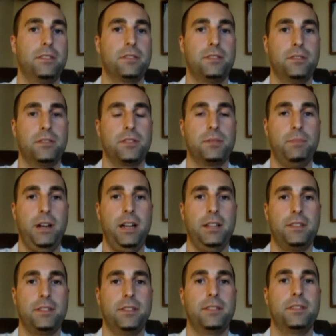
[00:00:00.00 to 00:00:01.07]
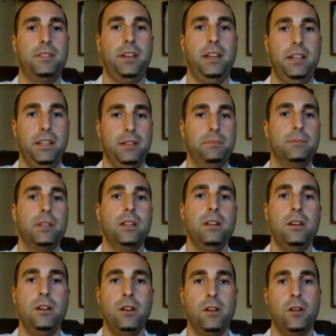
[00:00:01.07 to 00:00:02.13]
on certain spots of the stadium,
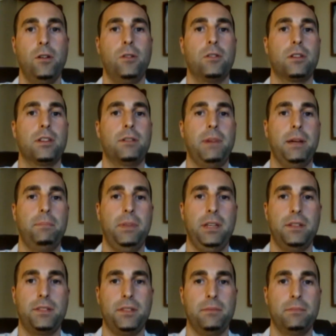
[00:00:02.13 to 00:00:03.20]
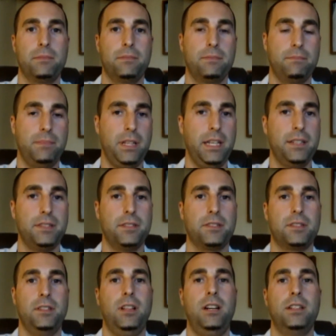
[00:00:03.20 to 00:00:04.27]
or there might be some
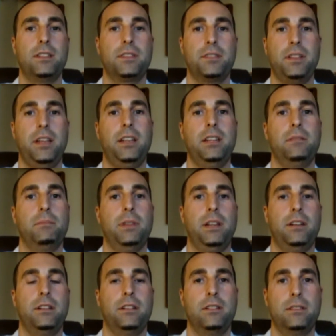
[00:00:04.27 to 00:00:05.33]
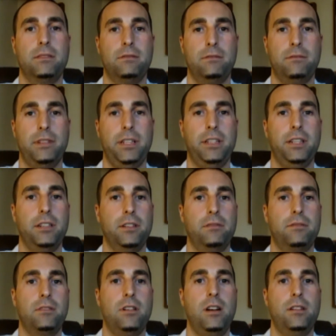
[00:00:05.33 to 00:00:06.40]
places along the stadium that are really good
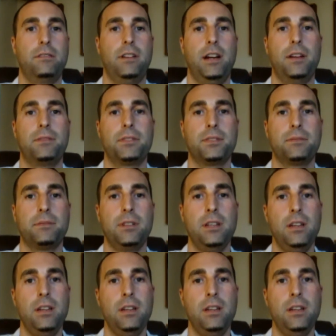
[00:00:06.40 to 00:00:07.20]
for autographs.